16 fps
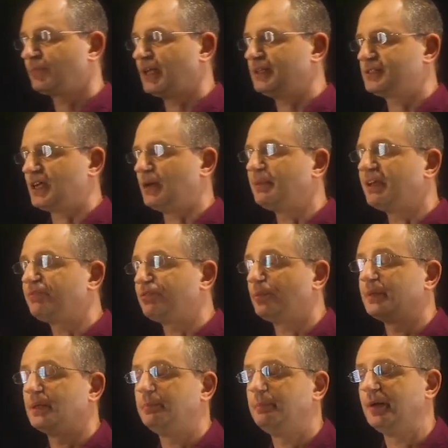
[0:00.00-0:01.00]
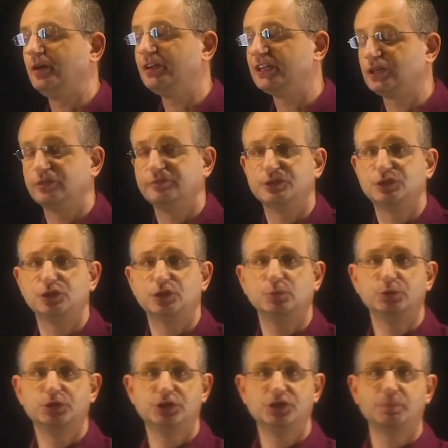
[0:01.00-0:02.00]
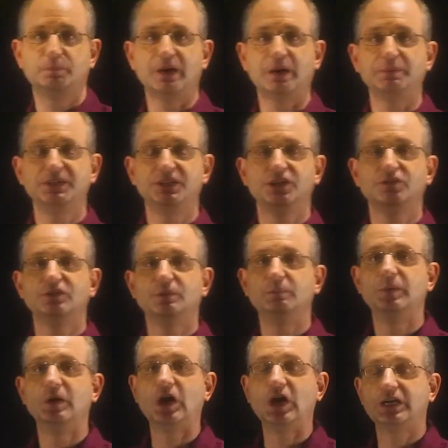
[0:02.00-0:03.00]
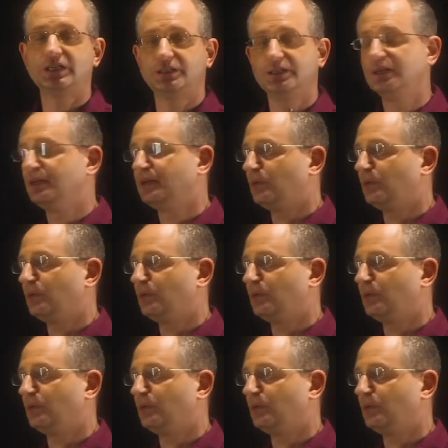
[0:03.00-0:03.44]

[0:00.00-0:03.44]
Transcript: It's coming from the Berry curvature, which is a property of the Bloch